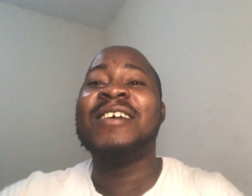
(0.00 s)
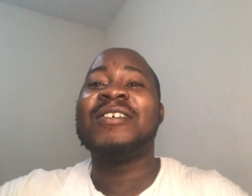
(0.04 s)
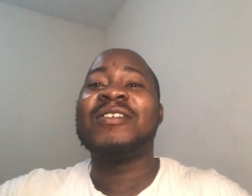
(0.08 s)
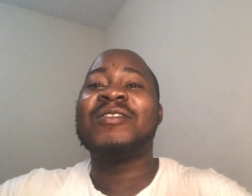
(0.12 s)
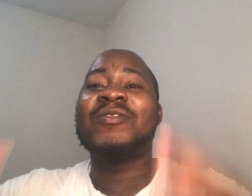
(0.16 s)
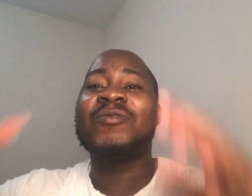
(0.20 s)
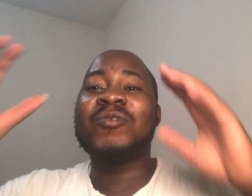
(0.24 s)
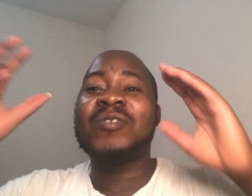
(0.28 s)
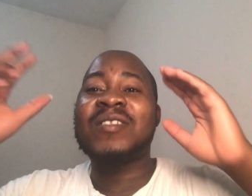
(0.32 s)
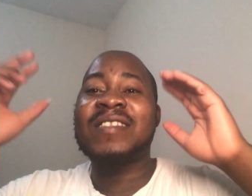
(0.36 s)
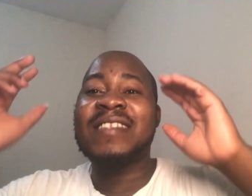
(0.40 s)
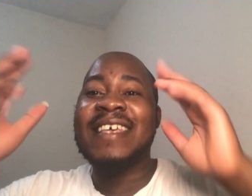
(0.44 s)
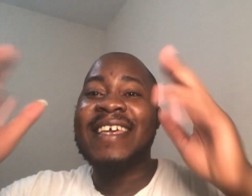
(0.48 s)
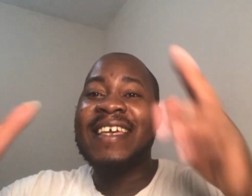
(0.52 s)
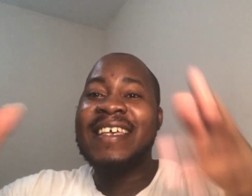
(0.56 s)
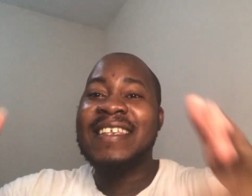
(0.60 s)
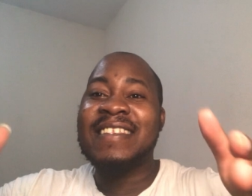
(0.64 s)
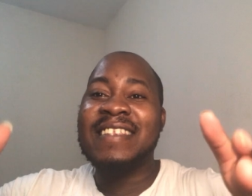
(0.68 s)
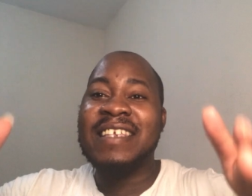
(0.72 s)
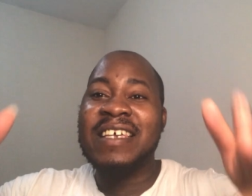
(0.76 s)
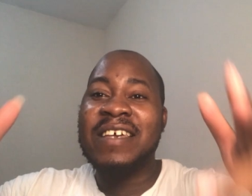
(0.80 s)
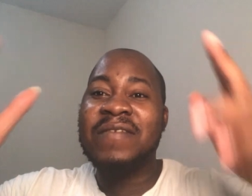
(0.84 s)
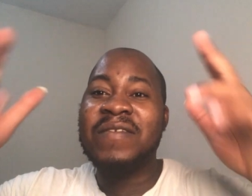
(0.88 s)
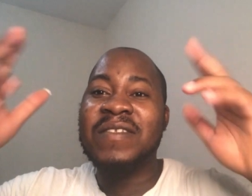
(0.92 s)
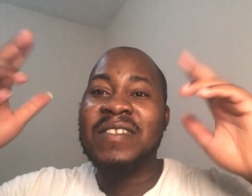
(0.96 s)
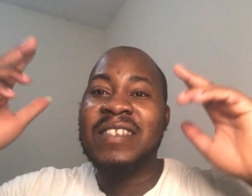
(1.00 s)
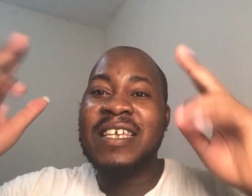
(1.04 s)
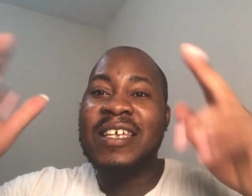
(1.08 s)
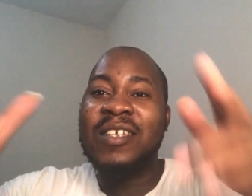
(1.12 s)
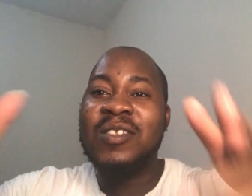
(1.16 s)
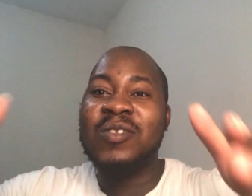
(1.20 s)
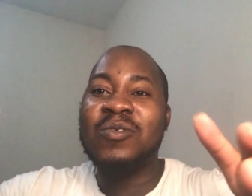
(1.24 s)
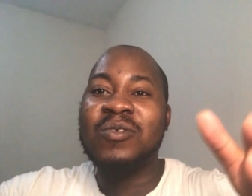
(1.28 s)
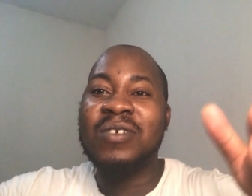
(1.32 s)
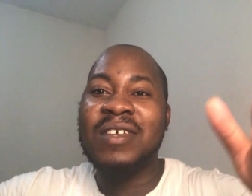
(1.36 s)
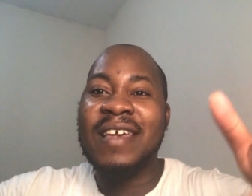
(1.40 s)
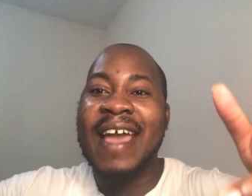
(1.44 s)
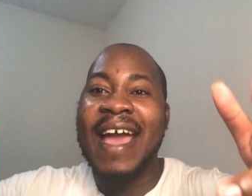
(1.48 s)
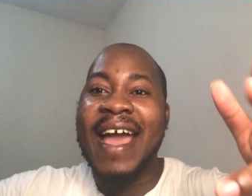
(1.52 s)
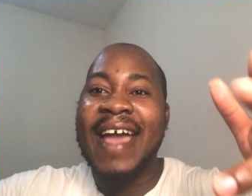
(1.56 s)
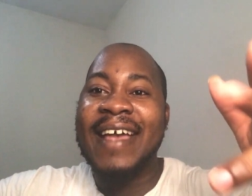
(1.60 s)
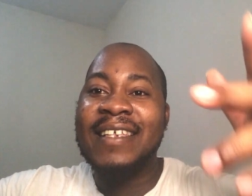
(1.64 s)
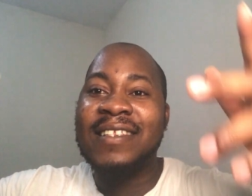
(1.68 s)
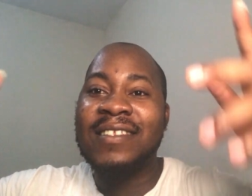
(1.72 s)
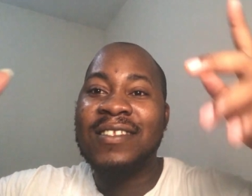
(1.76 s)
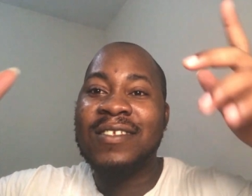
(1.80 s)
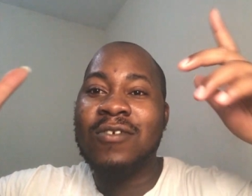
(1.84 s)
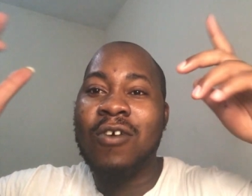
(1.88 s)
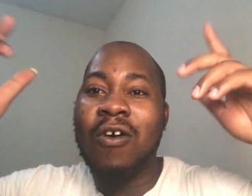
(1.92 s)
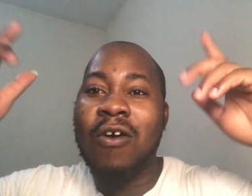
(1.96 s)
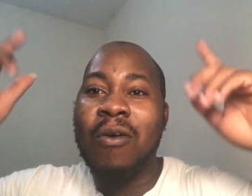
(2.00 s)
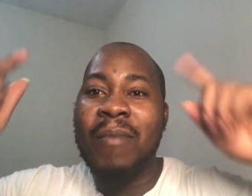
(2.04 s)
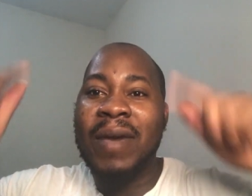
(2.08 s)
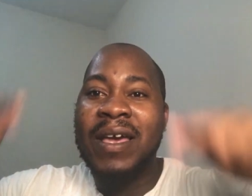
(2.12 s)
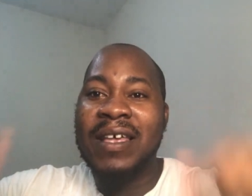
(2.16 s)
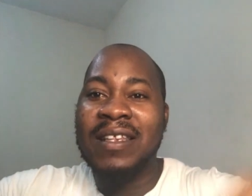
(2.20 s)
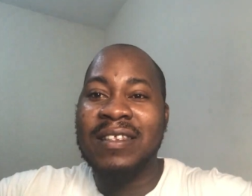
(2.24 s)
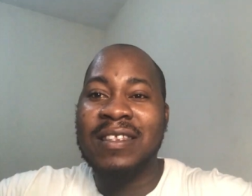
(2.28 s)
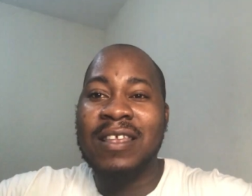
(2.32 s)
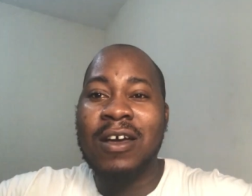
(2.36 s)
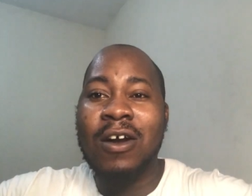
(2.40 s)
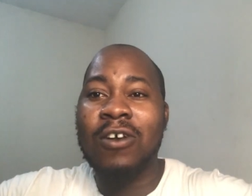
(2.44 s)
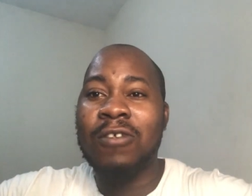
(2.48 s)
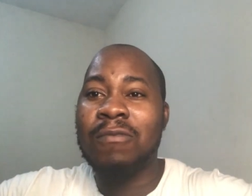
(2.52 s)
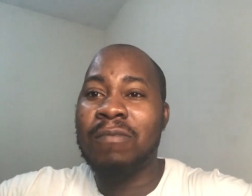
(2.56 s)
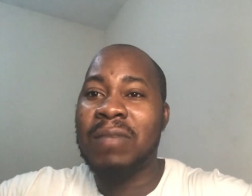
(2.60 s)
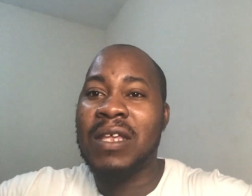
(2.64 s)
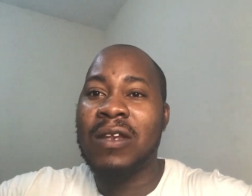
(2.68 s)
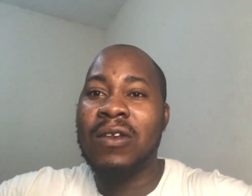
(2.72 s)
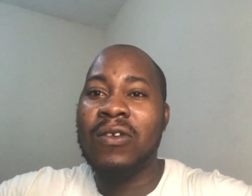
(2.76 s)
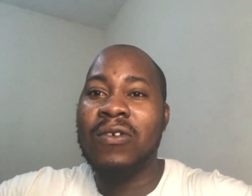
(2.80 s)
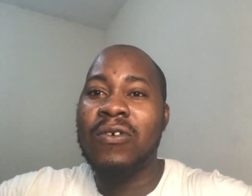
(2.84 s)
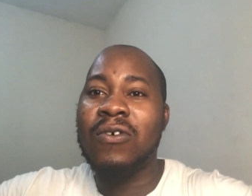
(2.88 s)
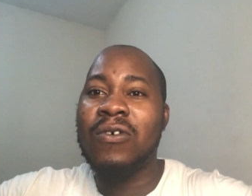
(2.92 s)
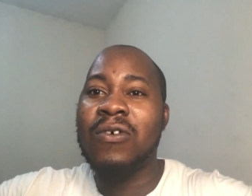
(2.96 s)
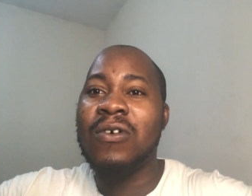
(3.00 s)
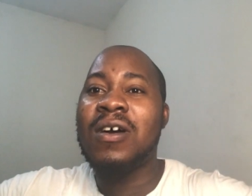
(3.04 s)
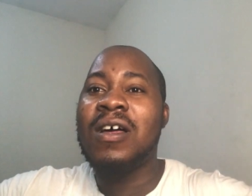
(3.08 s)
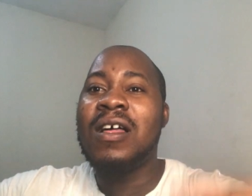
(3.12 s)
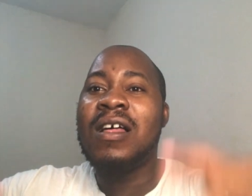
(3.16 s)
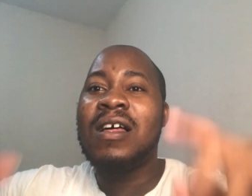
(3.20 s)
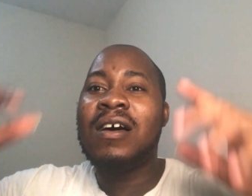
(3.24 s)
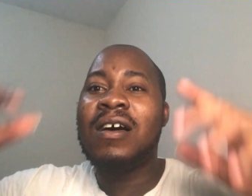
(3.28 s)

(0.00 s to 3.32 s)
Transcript: so stay safe stay tuned guys comment down below